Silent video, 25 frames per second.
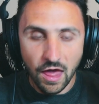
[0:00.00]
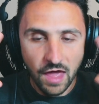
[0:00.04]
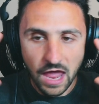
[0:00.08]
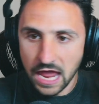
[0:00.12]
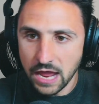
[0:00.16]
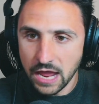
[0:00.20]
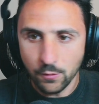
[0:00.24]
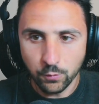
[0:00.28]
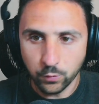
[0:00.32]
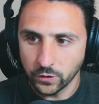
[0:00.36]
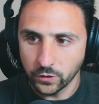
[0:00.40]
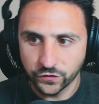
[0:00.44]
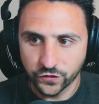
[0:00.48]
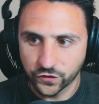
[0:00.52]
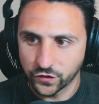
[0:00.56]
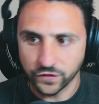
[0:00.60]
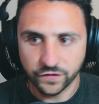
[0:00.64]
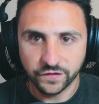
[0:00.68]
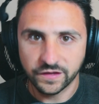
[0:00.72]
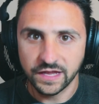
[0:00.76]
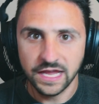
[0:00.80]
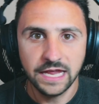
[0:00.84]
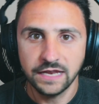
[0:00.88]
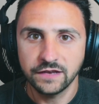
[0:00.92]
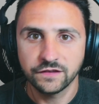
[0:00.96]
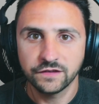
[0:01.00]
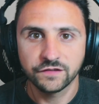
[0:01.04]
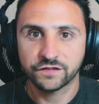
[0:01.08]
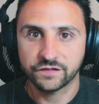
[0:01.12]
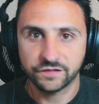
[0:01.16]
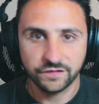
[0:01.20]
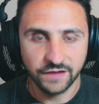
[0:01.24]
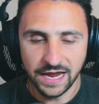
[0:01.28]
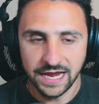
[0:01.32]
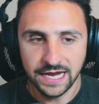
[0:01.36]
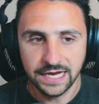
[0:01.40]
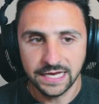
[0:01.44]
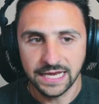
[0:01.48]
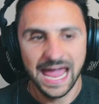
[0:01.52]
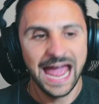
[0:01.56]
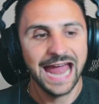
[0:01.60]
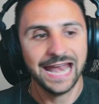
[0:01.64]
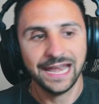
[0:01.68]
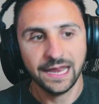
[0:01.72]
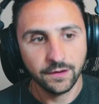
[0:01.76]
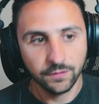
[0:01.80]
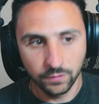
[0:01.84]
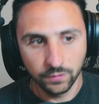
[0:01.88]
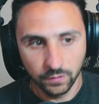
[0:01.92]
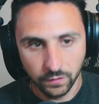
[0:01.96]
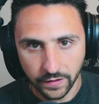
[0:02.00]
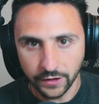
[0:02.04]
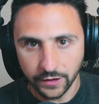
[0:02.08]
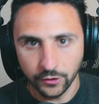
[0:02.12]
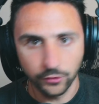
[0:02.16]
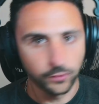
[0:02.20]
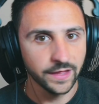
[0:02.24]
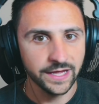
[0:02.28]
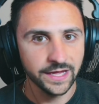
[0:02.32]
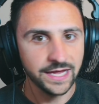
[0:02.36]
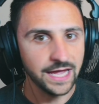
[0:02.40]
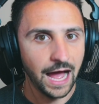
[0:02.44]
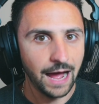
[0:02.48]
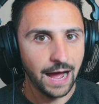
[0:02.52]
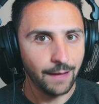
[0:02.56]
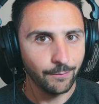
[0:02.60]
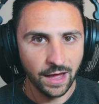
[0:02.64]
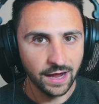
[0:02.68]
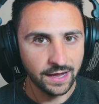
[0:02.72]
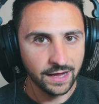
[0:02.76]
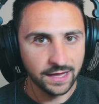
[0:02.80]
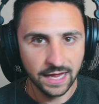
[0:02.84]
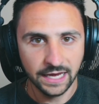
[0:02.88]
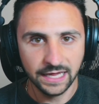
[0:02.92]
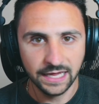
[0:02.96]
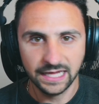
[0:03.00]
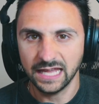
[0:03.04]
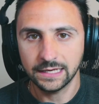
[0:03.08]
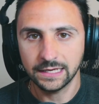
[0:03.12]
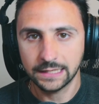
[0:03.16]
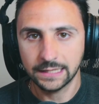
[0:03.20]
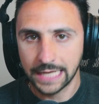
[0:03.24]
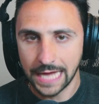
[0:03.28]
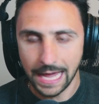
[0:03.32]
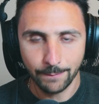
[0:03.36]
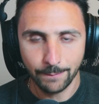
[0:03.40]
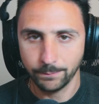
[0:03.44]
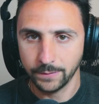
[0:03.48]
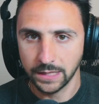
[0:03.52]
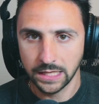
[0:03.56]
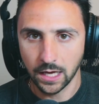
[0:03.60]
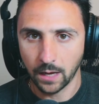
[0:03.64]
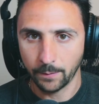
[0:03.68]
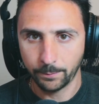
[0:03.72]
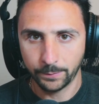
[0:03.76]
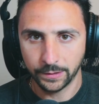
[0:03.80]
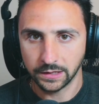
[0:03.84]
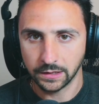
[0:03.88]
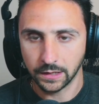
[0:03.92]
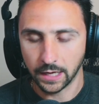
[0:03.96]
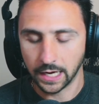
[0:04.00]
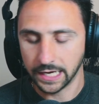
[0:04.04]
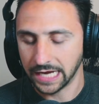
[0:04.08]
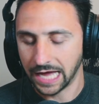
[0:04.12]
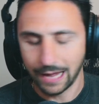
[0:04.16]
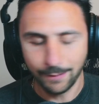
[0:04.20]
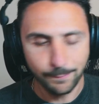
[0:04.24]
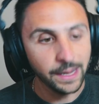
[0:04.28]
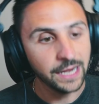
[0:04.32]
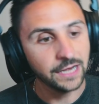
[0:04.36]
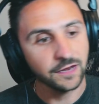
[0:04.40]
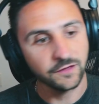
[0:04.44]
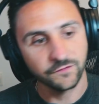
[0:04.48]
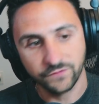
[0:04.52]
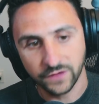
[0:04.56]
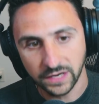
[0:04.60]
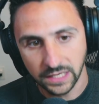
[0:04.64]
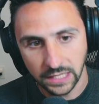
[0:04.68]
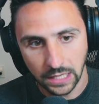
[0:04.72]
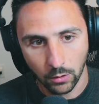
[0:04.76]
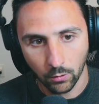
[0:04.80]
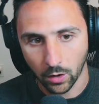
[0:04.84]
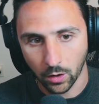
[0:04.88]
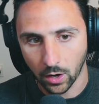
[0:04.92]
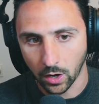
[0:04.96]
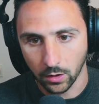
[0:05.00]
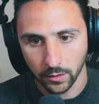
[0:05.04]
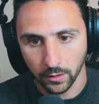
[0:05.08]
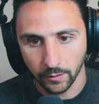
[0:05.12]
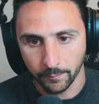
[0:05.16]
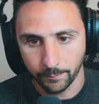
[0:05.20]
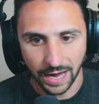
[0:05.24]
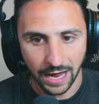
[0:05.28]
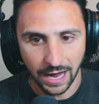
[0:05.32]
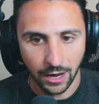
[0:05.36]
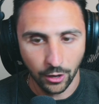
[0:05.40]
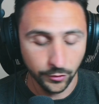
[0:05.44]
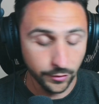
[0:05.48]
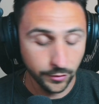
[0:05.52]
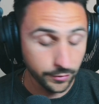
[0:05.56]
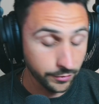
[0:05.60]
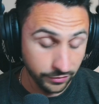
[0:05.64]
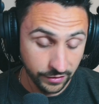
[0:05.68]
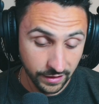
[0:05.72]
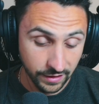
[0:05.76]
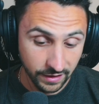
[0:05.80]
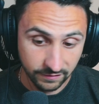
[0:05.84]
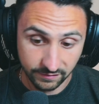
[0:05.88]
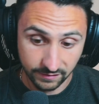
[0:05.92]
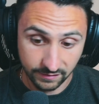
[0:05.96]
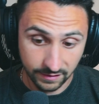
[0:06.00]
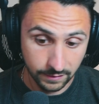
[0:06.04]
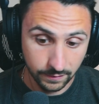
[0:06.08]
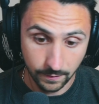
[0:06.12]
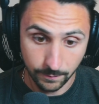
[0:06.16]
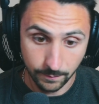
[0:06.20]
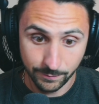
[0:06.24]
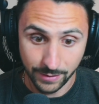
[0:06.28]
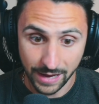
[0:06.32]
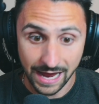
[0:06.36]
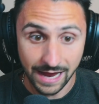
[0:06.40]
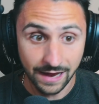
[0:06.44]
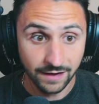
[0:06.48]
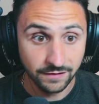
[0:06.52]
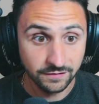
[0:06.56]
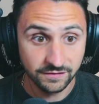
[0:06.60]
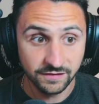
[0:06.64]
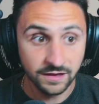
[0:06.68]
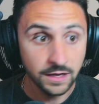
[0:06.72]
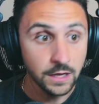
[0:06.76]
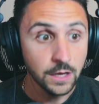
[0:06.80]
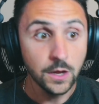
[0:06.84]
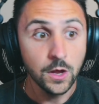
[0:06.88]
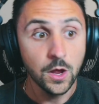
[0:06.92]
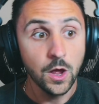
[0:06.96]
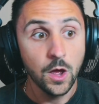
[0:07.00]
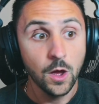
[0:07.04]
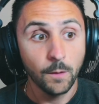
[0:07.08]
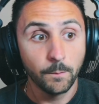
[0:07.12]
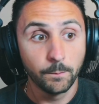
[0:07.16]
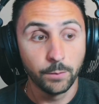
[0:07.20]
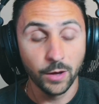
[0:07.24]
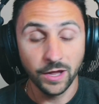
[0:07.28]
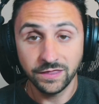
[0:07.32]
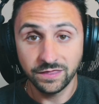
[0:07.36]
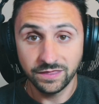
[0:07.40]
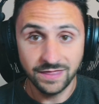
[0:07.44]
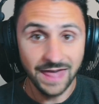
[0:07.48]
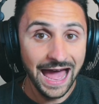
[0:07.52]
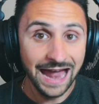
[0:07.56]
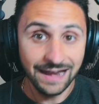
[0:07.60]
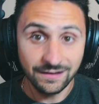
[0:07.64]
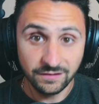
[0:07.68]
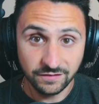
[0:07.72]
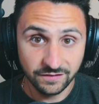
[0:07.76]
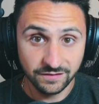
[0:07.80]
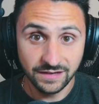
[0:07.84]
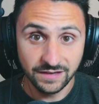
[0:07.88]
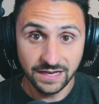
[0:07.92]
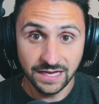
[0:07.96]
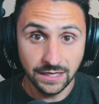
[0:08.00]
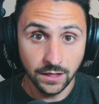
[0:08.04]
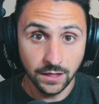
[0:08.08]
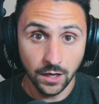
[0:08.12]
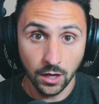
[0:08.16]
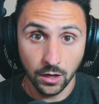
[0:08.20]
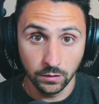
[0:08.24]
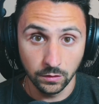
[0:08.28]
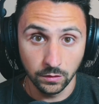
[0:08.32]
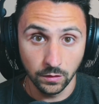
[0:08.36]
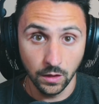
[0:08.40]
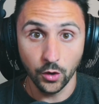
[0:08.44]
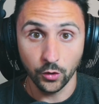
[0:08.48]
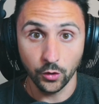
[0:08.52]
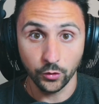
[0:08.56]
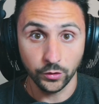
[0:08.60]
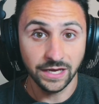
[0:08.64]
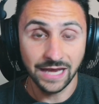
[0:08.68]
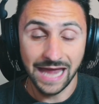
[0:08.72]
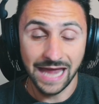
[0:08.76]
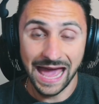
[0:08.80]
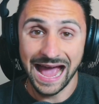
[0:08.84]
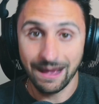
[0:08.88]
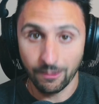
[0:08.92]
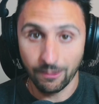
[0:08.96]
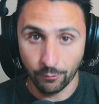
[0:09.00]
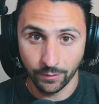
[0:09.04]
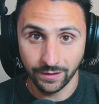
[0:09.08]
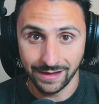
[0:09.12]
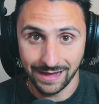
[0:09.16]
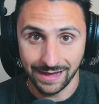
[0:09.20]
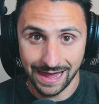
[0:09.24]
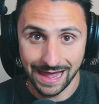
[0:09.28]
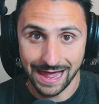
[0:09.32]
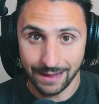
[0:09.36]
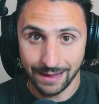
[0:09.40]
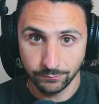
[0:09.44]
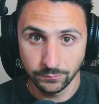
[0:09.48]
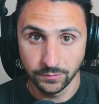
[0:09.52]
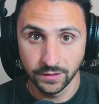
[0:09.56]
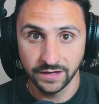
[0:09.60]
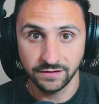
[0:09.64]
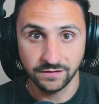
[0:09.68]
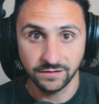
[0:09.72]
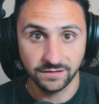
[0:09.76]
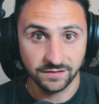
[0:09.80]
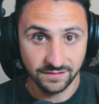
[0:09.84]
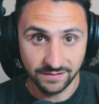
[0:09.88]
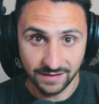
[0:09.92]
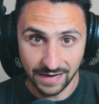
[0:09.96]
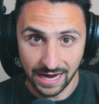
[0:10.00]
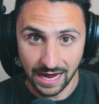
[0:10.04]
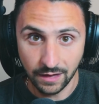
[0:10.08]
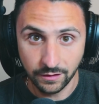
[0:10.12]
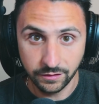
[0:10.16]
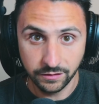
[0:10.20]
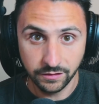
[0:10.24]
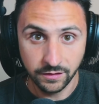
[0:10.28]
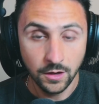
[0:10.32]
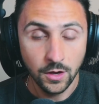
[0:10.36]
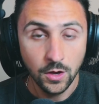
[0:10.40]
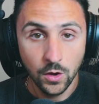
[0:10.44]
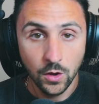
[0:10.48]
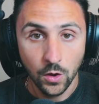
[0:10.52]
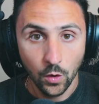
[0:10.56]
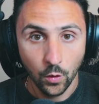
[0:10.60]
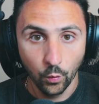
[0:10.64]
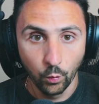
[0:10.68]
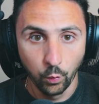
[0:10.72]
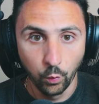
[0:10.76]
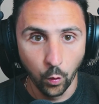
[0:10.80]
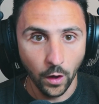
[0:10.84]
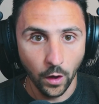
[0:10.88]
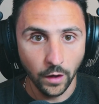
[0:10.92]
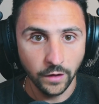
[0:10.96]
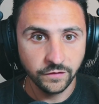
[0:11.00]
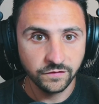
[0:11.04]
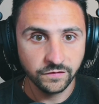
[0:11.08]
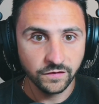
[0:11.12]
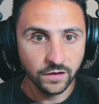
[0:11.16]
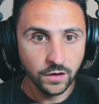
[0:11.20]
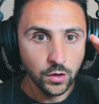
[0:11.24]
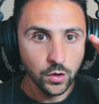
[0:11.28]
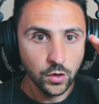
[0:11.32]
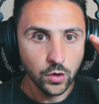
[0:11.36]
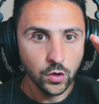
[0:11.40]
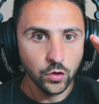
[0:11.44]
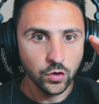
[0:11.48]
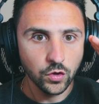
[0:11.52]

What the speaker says: It was just insane. And it literally, I'm not kidding, it kept me up at night. I made a video all about this in the past, but that scene alone in Howard Hamlin's death was...